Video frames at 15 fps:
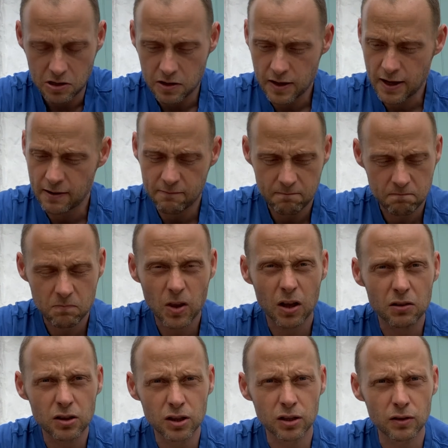Yeah,
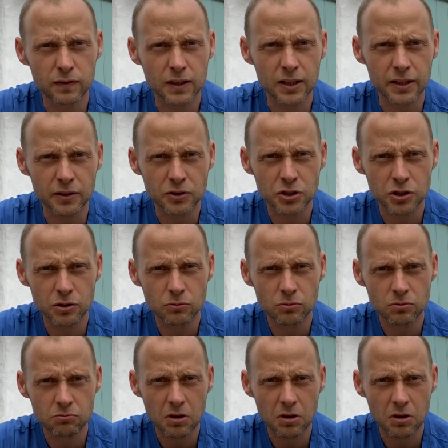lovely little shoe,